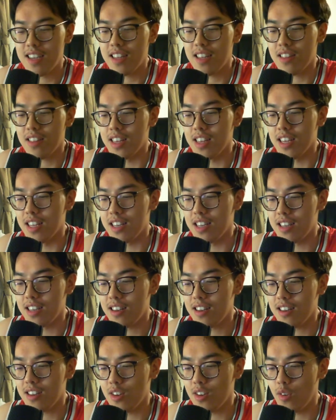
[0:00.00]
then
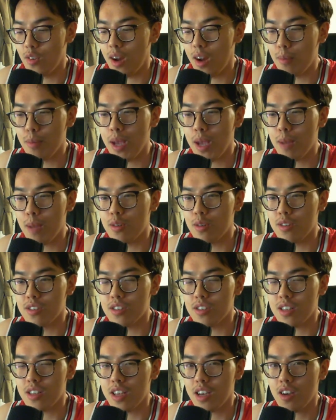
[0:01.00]
on paper you're
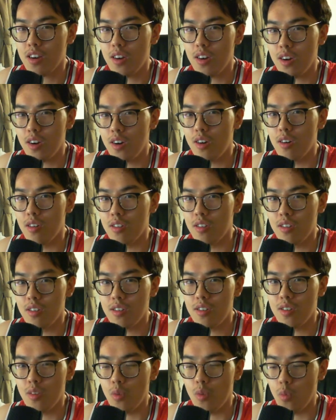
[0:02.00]
just like, oh
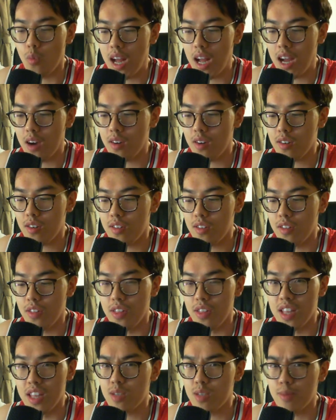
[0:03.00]
wow,
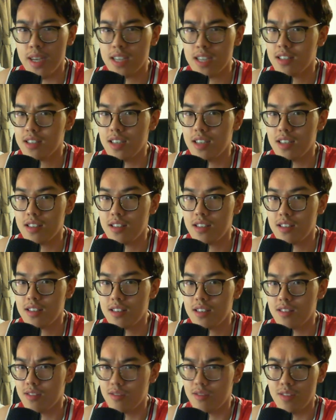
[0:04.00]
this makes sense,
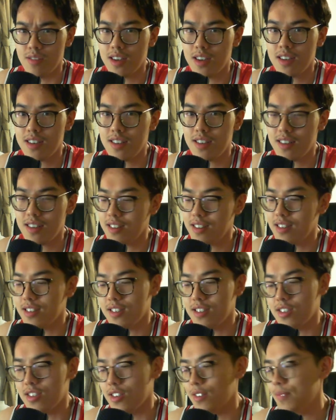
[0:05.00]
right?
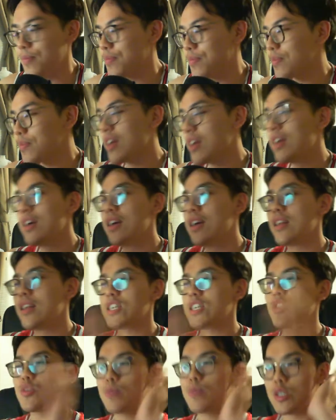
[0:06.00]
So that's
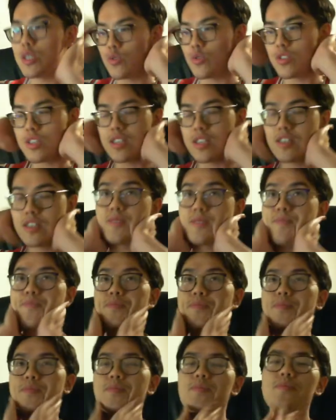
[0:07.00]
just my two cents.
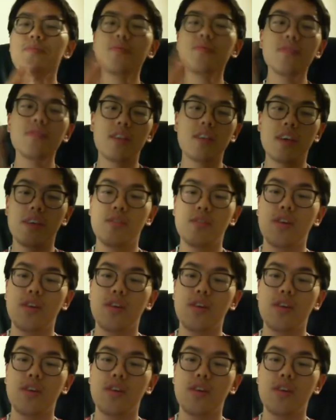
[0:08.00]
If you